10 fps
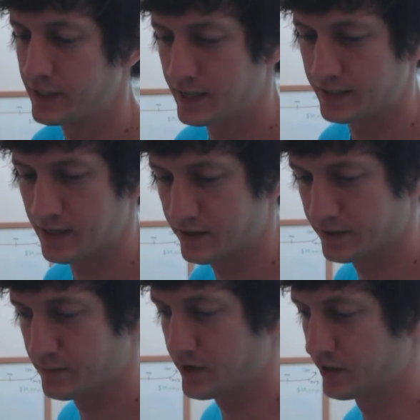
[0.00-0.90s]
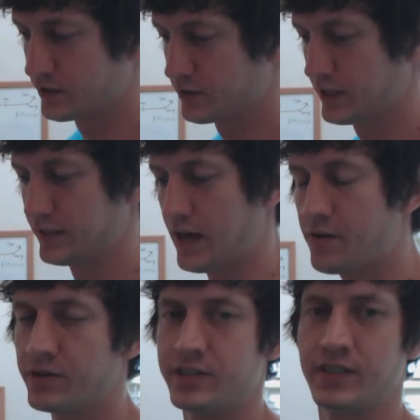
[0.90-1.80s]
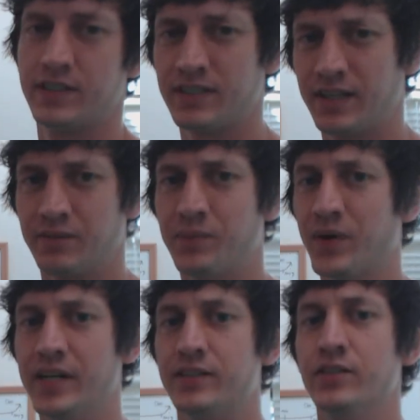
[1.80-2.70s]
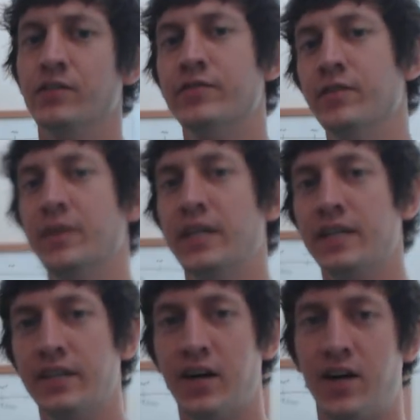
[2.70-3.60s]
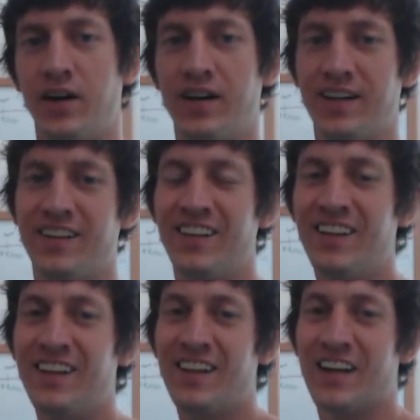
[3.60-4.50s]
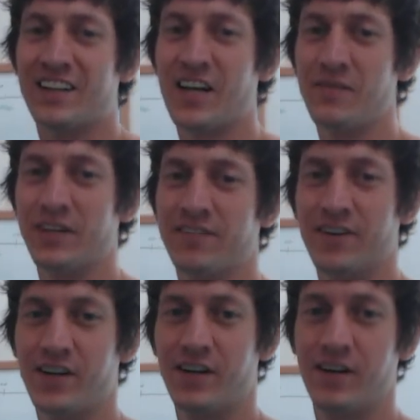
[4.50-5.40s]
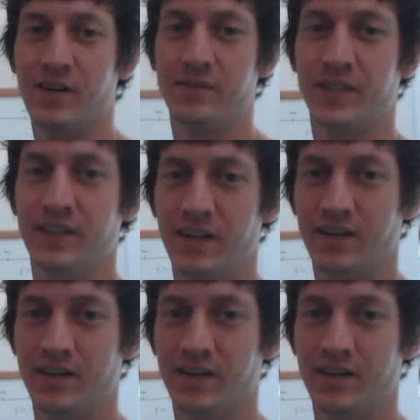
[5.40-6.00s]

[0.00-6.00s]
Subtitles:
$3,000 in March, and that was just like breakthrough for me, coming from,